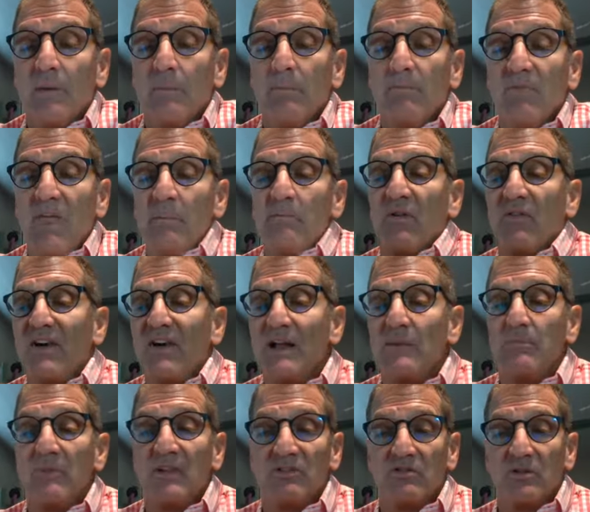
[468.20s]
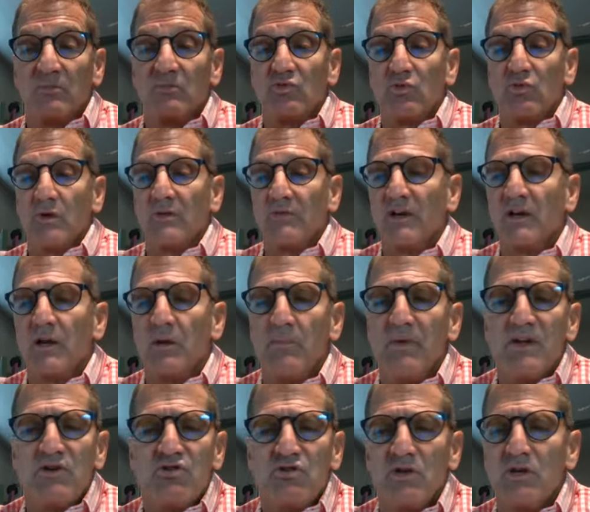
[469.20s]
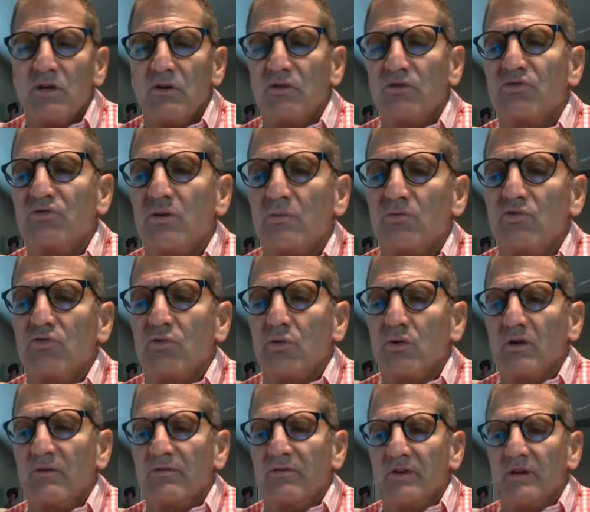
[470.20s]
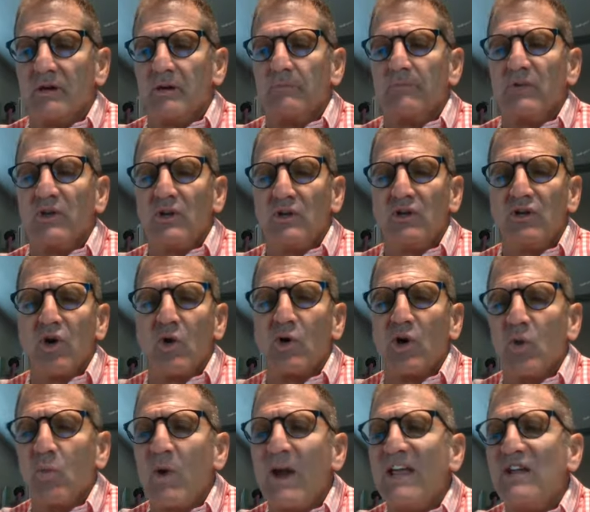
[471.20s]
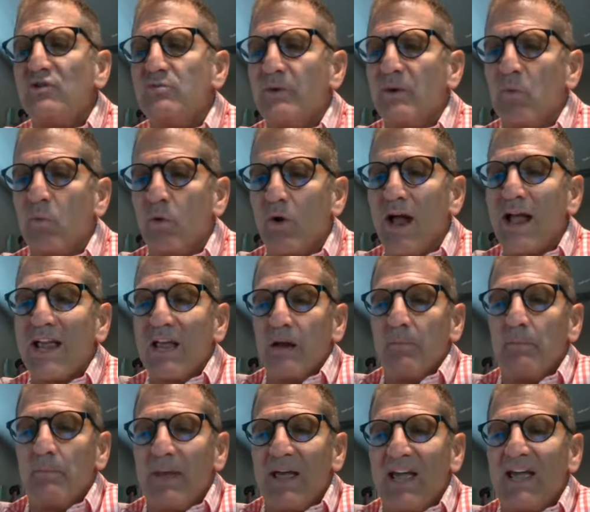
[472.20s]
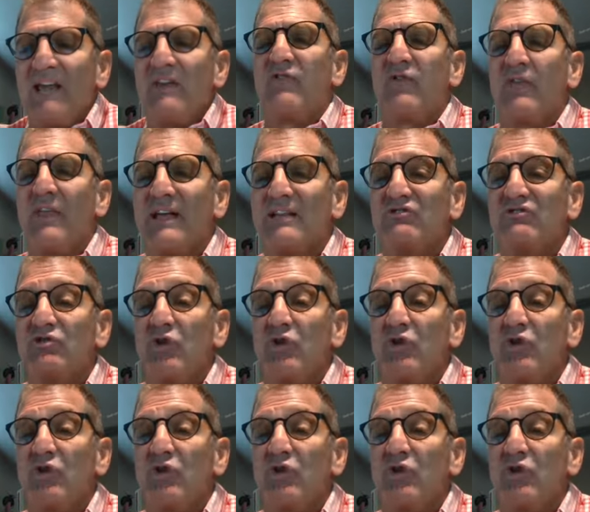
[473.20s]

they provide me some sort of a commission or some sort of an arrangement where I get paid for that.